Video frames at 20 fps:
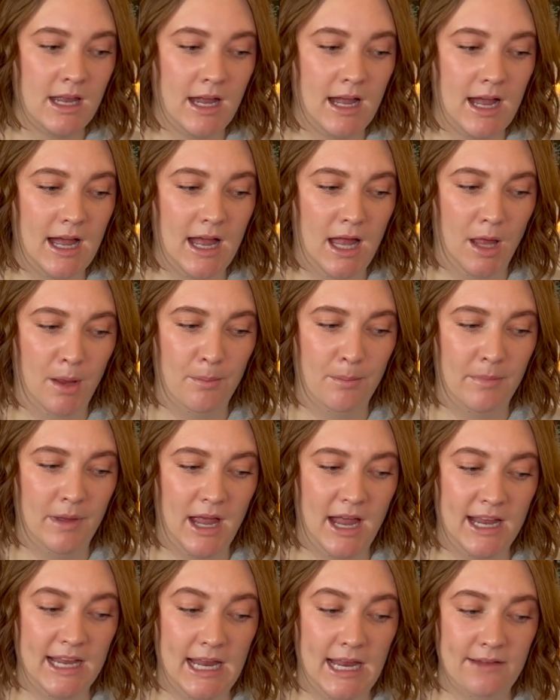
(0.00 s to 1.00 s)

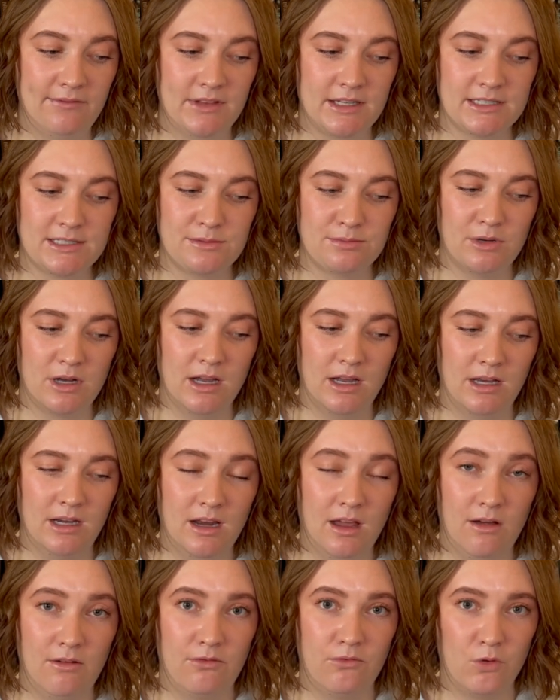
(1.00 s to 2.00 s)
I gave this one
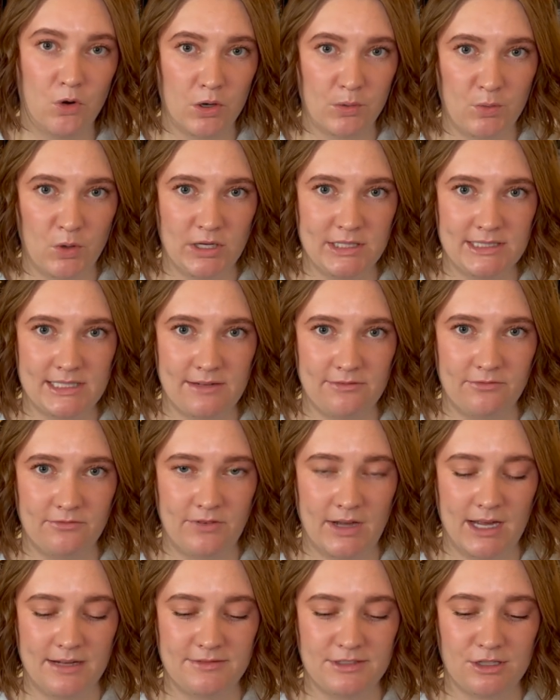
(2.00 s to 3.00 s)

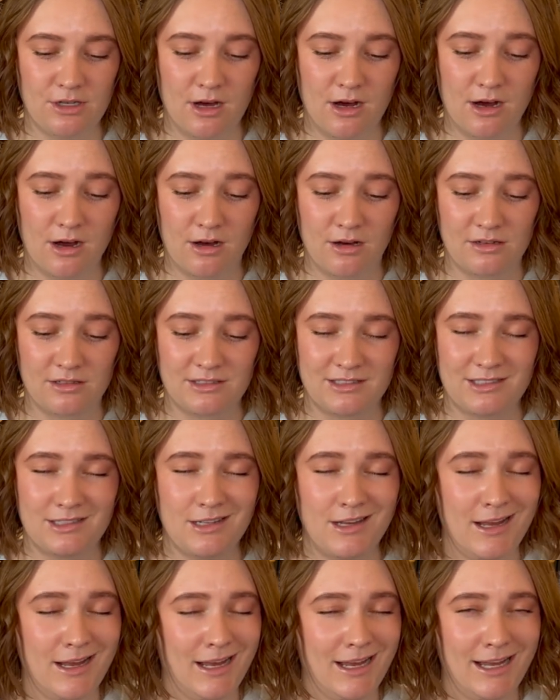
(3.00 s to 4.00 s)
4.75 stars.
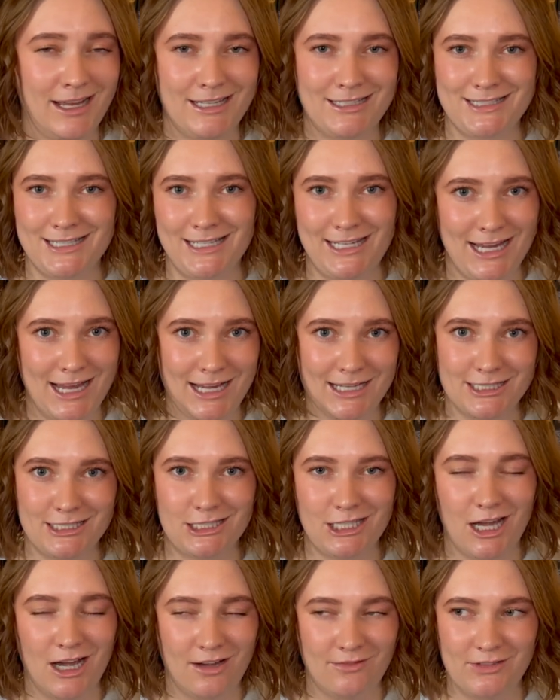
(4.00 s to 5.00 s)
It's a yes,
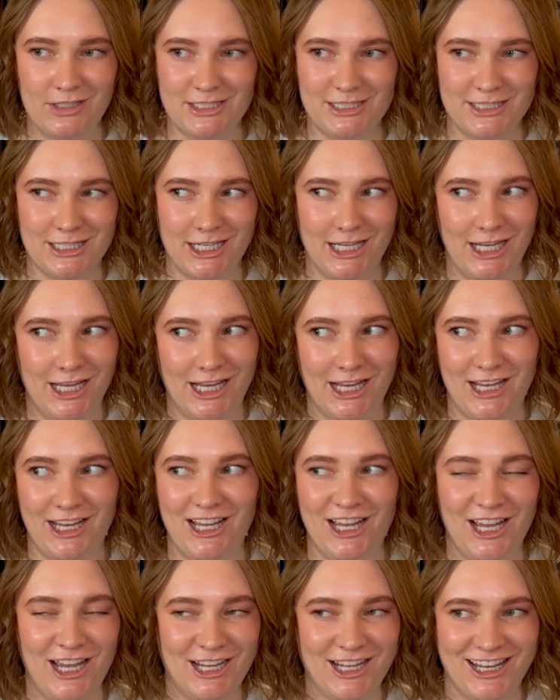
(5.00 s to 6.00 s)
obviously.
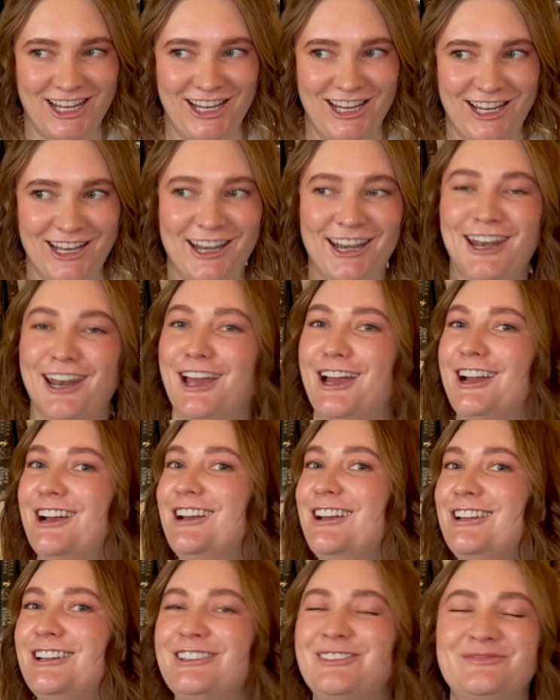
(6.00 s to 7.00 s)
Again,
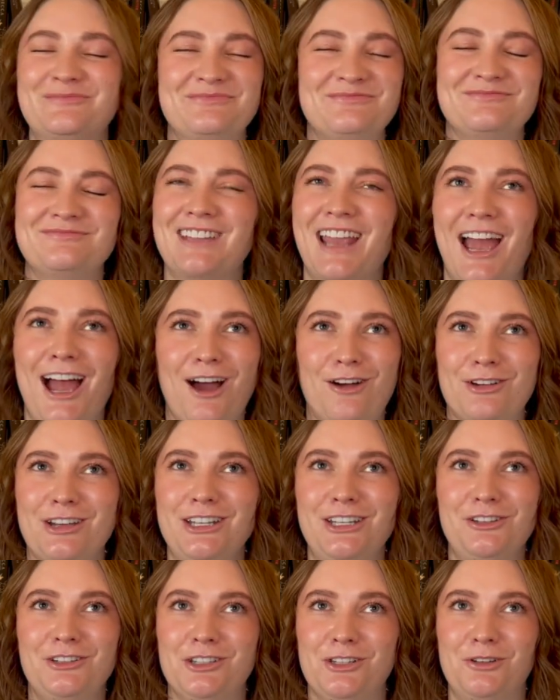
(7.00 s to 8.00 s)
how can
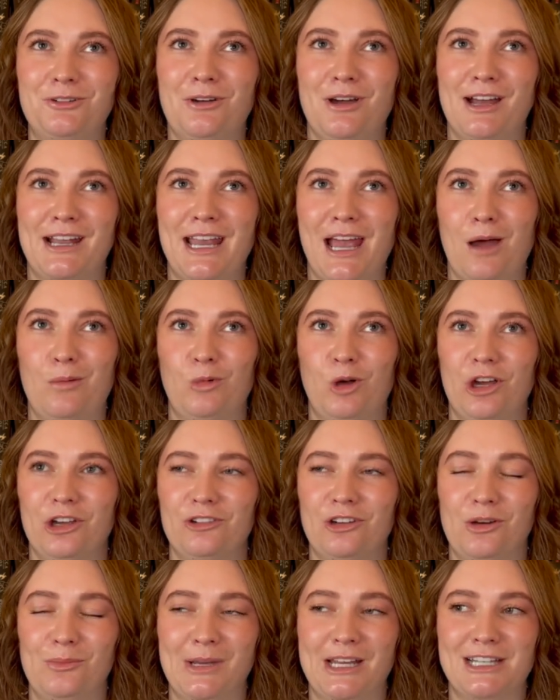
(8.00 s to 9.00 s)
you do a cowboy
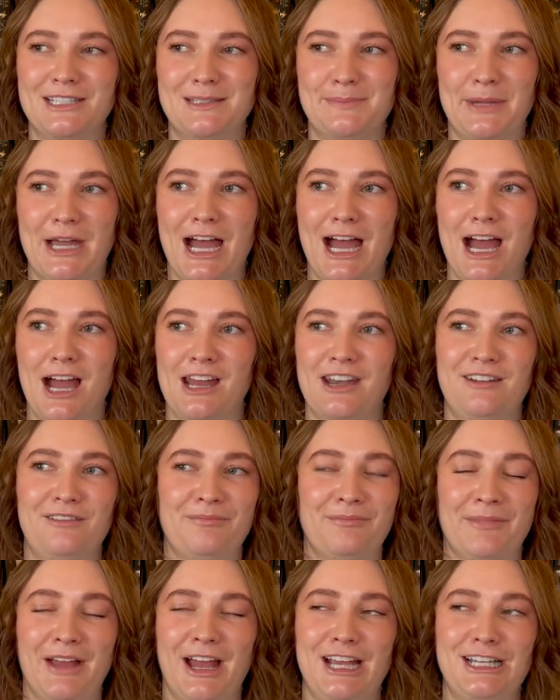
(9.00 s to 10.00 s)
romance bad?
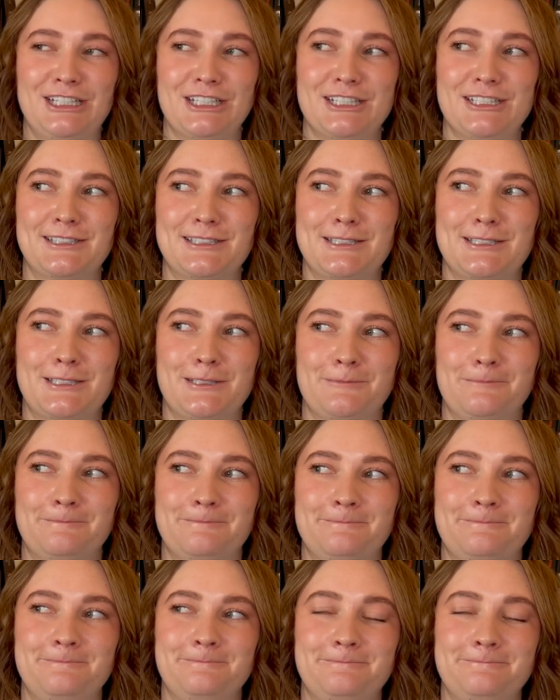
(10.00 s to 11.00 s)
I
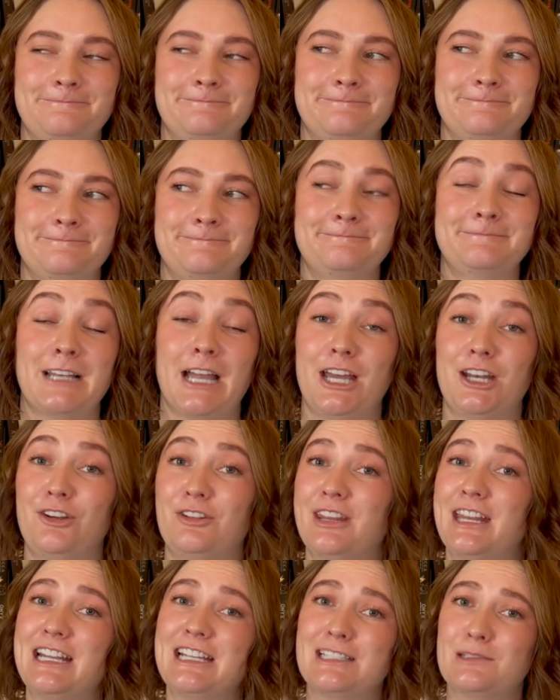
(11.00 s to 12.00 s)
don't
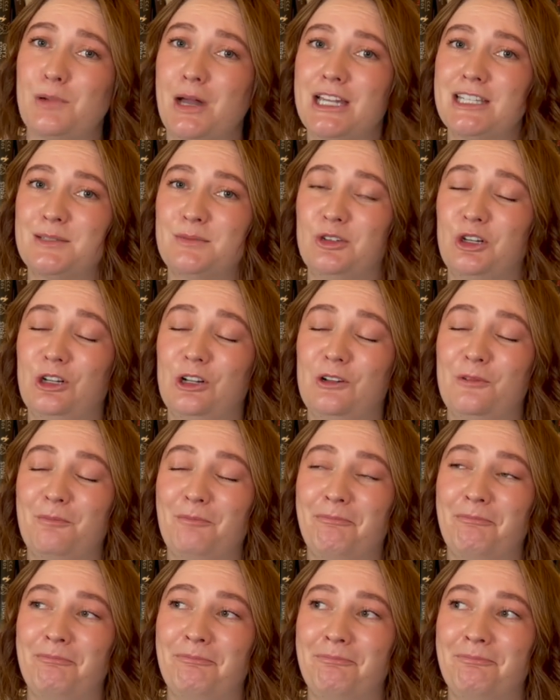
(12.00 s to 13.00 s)
think it's possible.
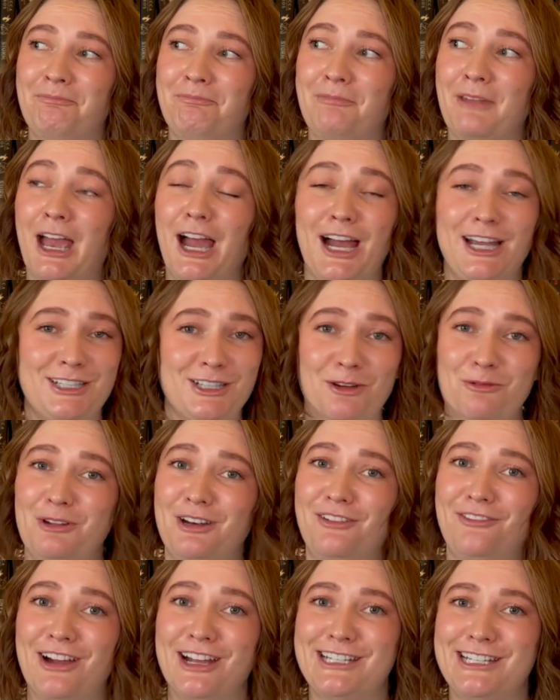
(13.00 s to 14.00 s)
I don't want
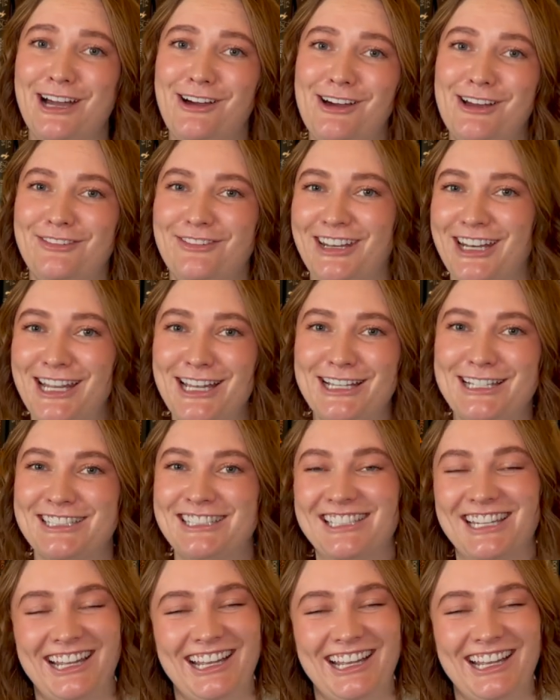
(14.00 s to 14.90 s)
to find out if it is.